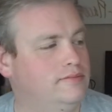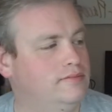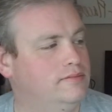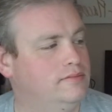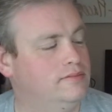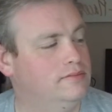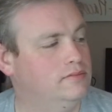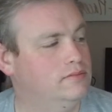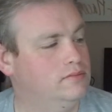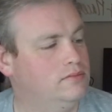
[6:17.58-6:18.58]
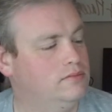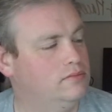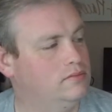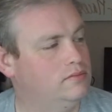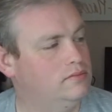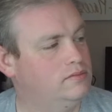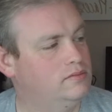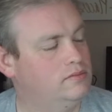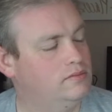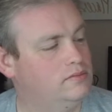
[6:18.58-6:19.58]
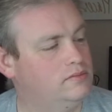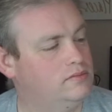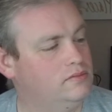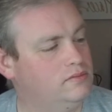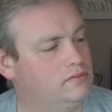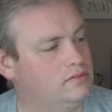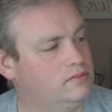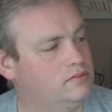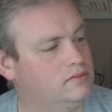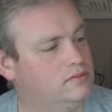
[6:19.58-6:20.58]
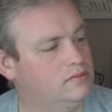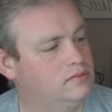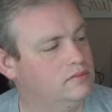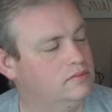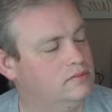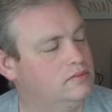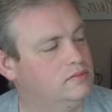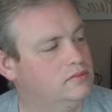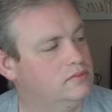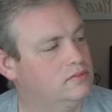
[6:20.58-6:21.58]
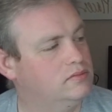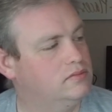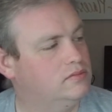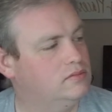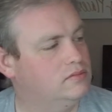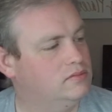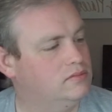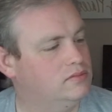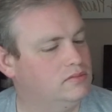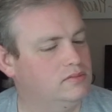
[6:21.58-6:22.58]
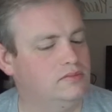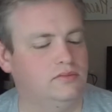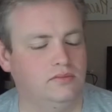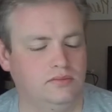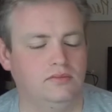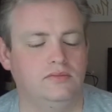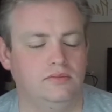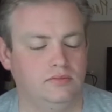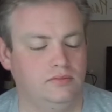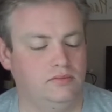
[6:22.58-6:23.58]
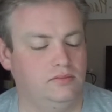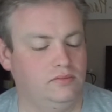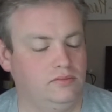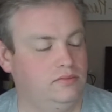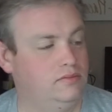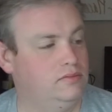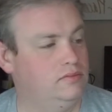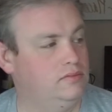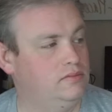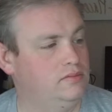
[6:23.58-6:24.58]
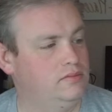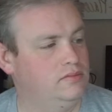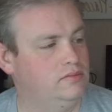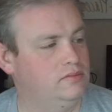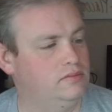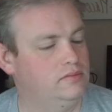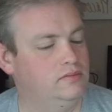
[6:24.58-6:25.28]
The person shown says nothing.